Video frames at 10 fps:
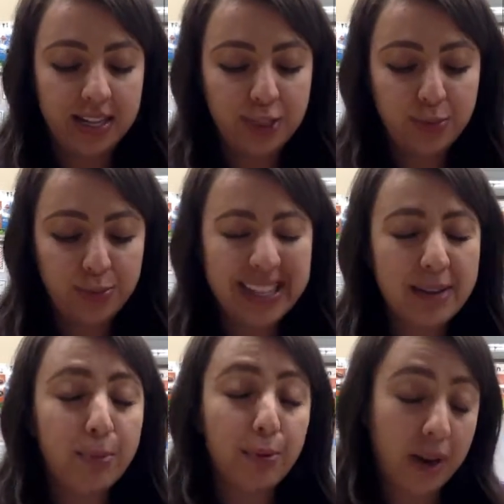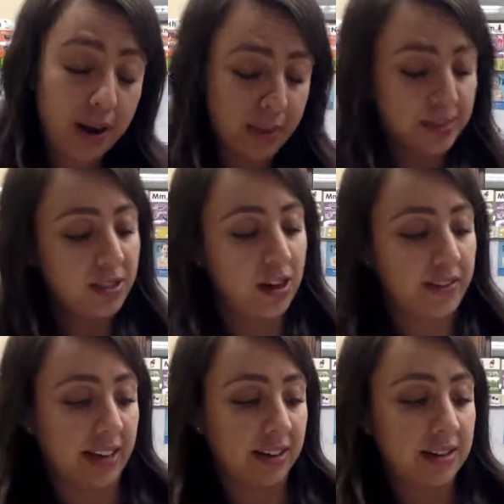To really problem
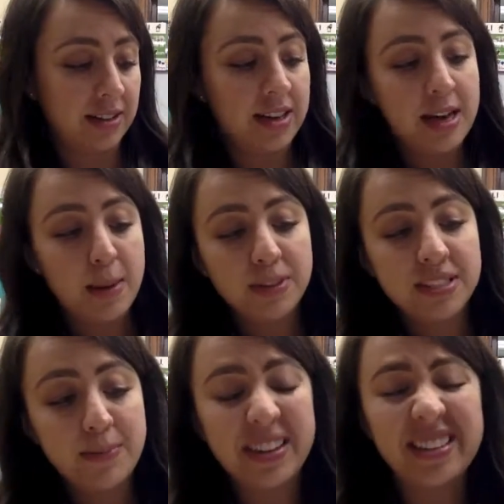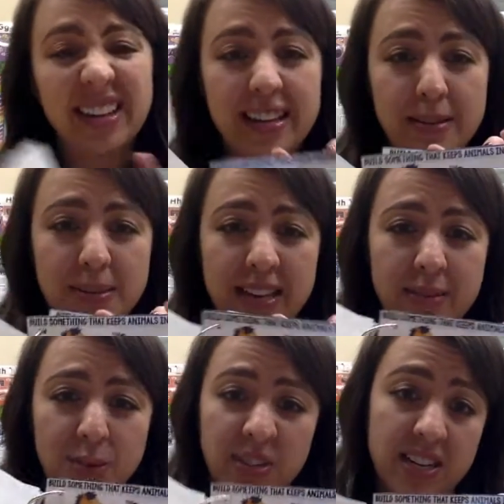solving. Build something that keeps
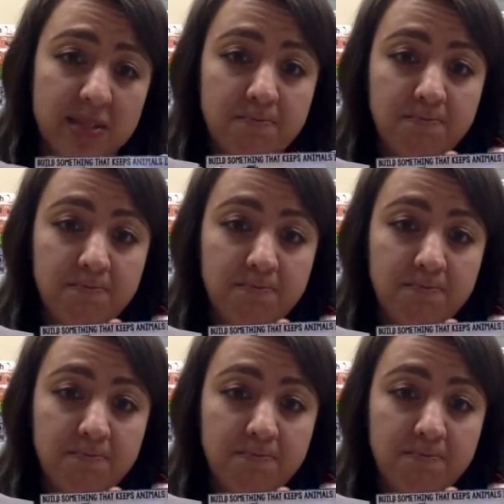animals in.